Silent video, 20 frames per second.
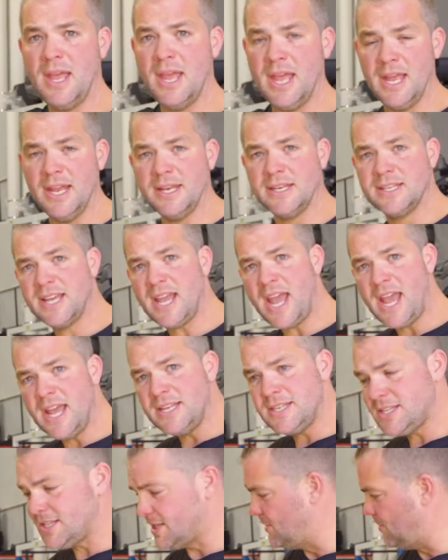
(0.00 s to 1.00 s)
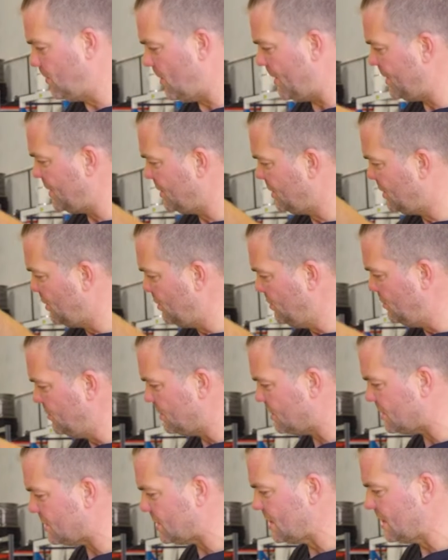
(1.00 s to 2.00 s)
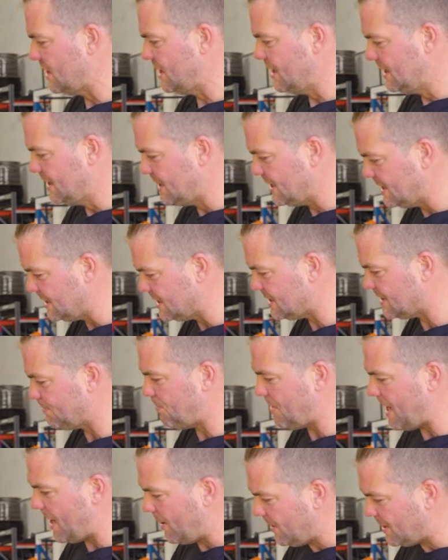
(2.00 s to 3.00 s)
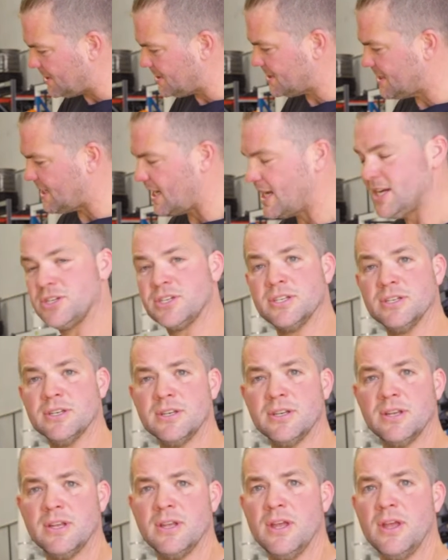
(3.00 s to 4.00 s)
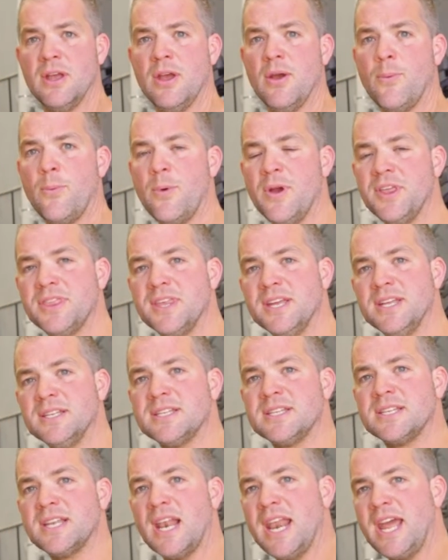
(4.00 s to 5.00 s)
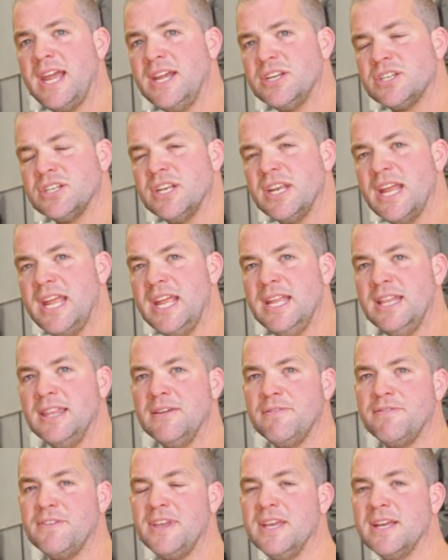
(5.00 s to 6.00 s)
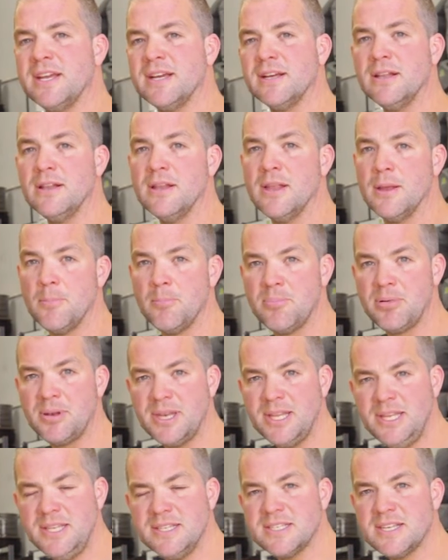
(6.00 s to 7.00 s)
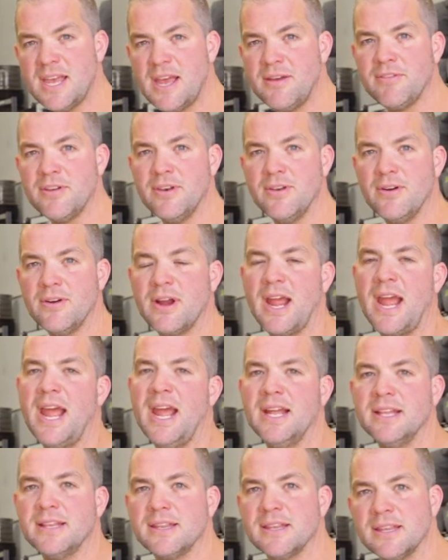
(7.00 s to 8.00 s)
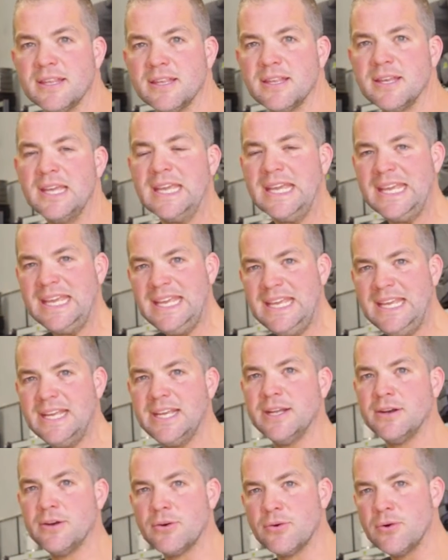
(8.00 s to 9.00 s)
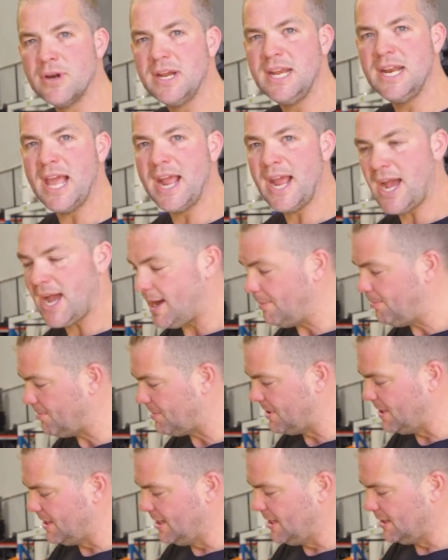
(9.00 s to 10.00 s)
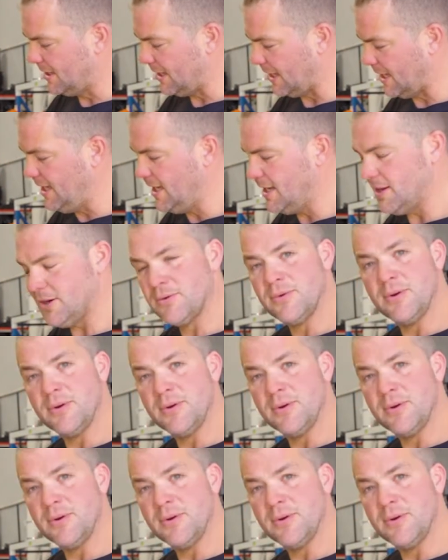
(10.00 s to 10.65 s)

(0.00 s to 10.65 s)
In case you want to use this power station with the installation in the vehicle, please have a look at the Egan Relay Hub. The Egan